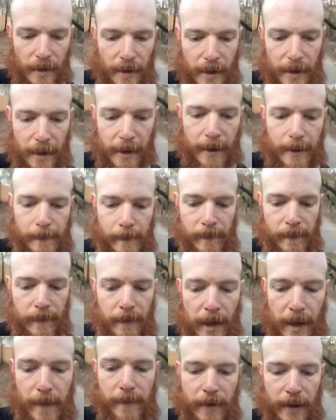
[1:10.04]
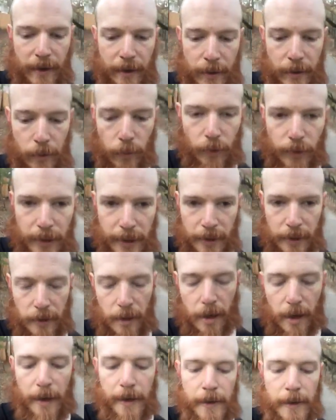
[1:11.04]
I've been reading a
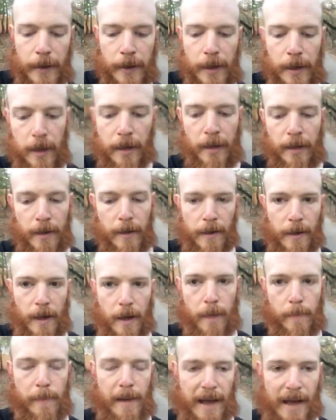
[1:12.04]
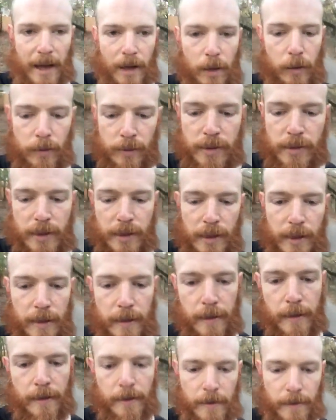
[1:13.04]
lot about
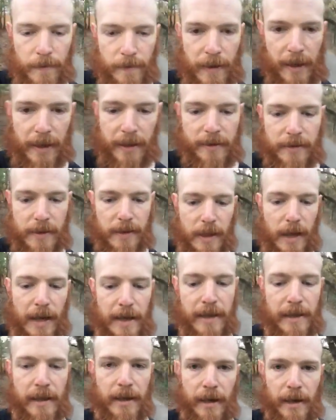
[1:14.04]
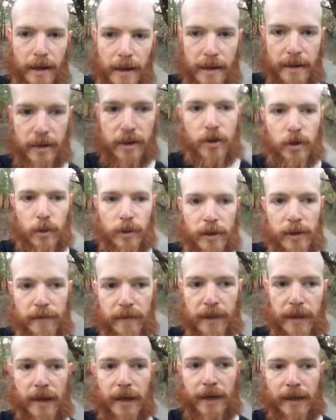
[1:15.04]
things like
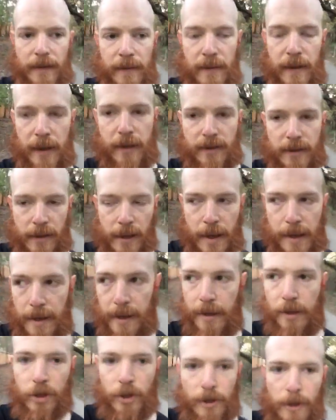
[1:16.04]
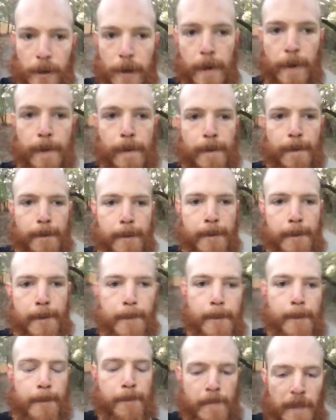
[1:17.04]
intuitive eating and things of that nature,
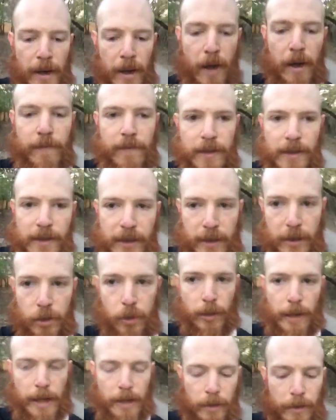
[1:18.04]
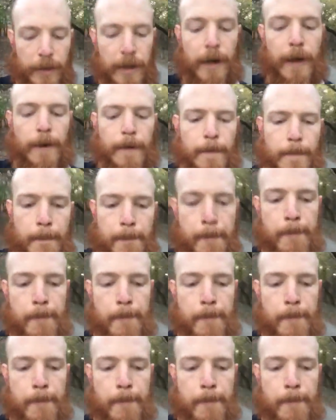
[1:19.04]
and obviously trial and error.